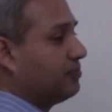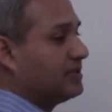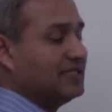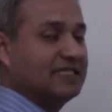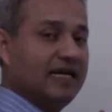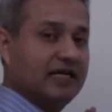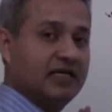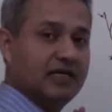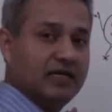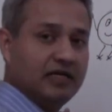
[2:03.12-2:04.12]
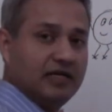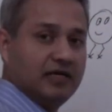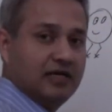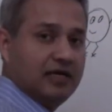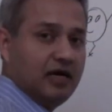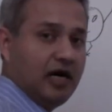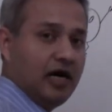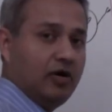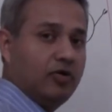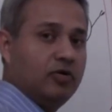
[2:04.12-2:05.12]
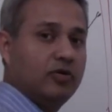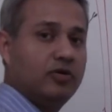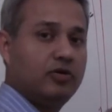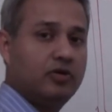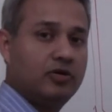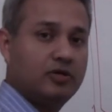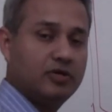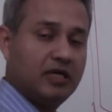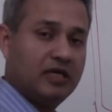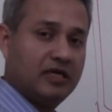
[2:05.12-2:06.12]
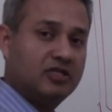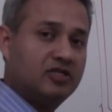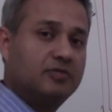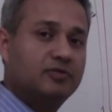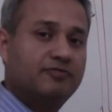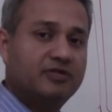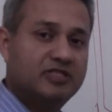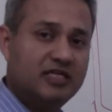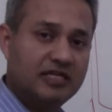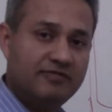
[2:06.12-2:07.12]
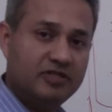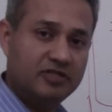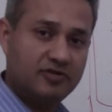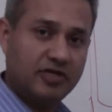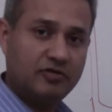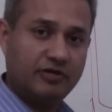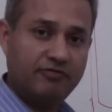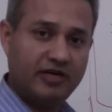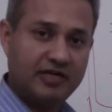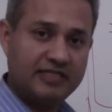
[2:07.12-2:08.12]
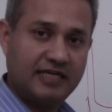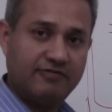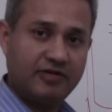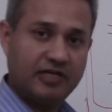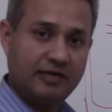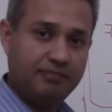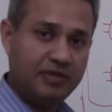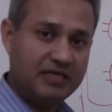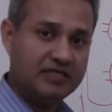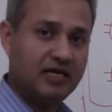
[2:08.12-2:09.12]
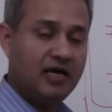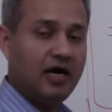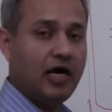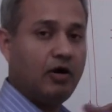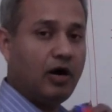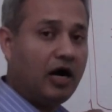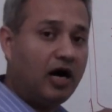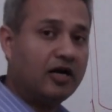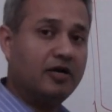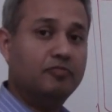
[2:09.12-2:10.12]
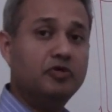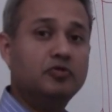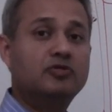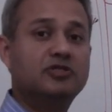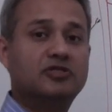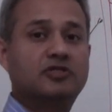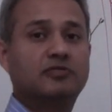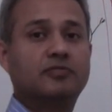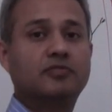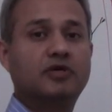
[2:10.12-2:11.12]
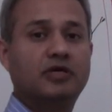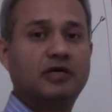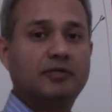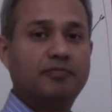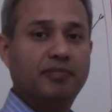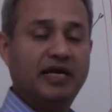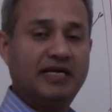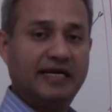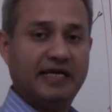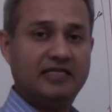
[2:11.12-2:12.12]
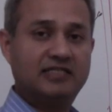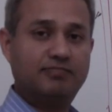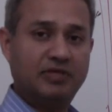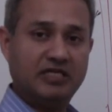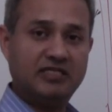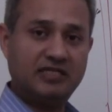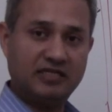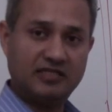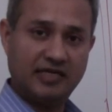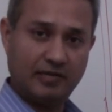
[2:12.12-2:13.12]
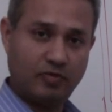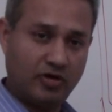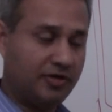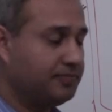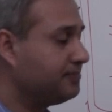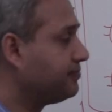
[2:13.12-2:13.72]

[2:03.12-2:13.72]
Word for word: present how, in terms of a city which is trying to defend itself and keep peace, how our immune system maintains peace inside the body